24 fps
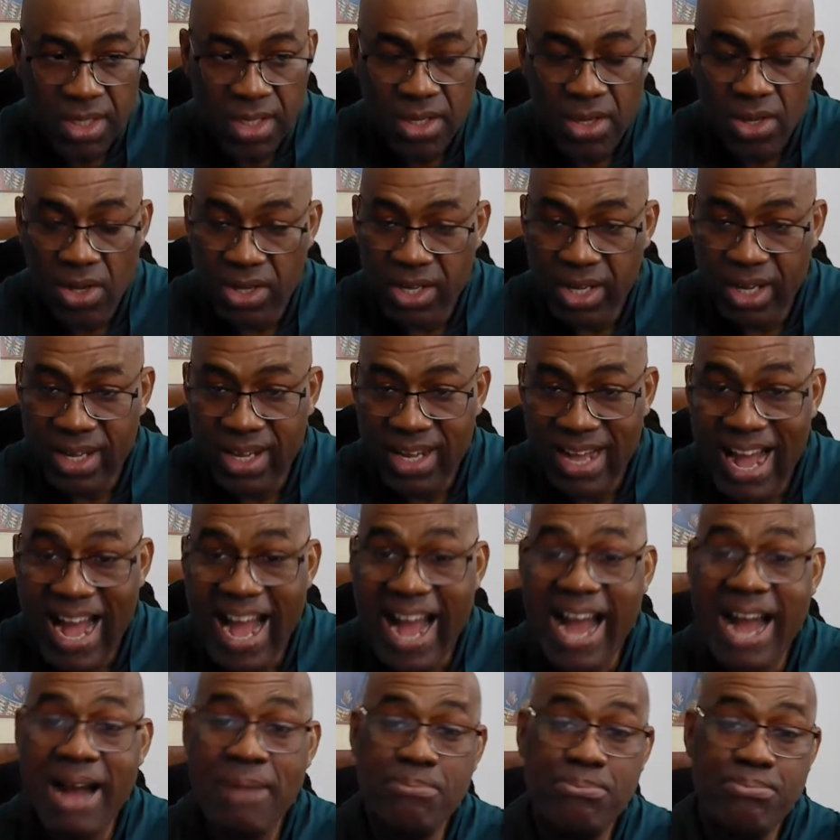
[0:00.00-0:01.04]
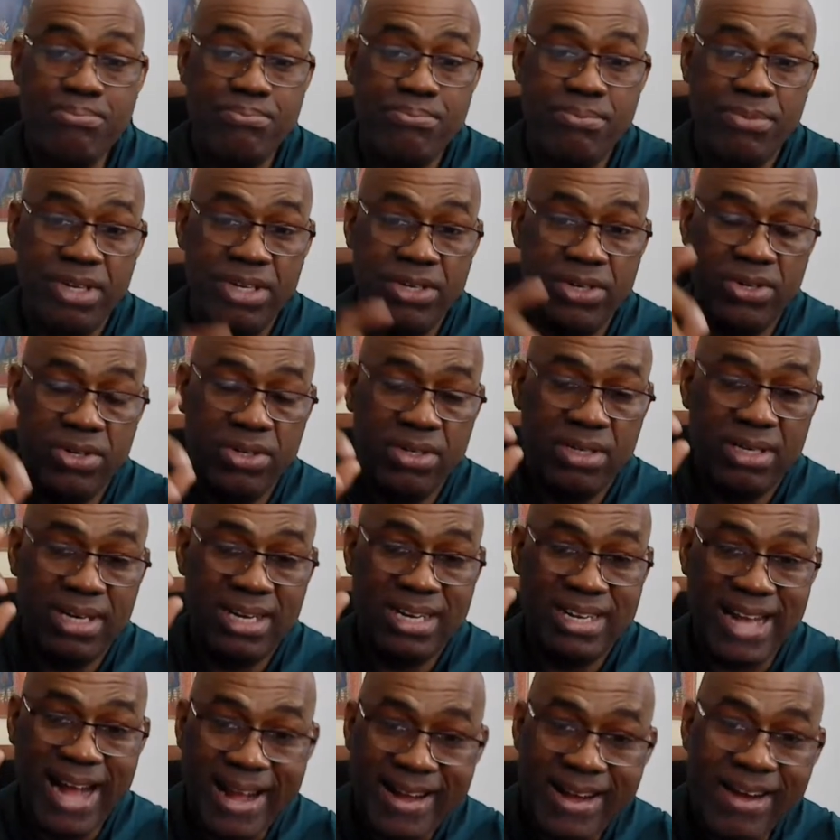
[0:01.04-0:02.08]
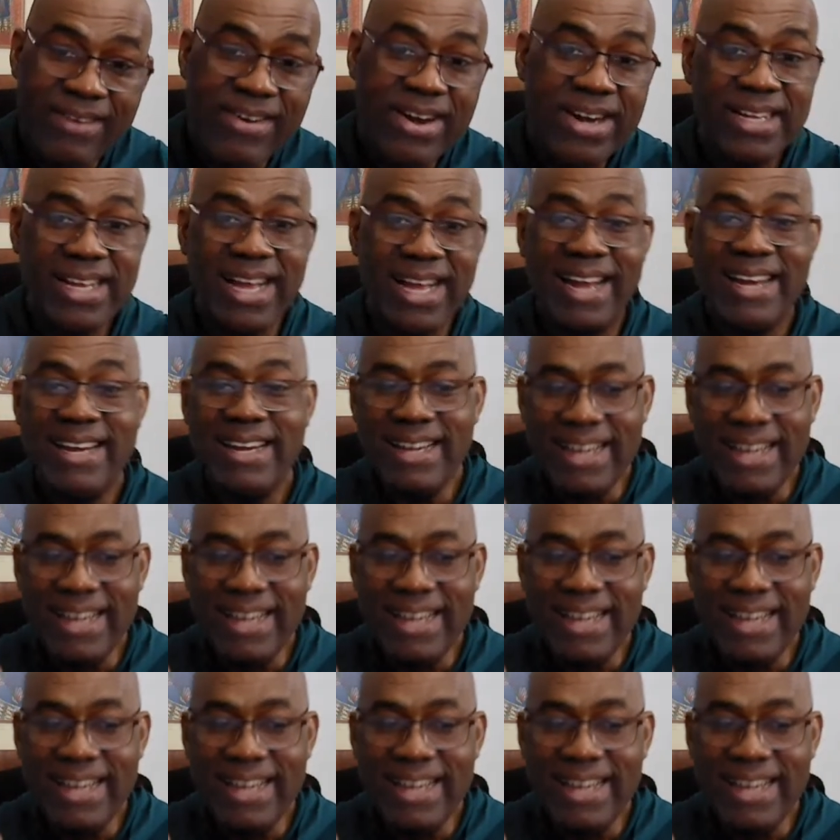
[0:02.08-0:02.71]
Okay, you know, gangrene can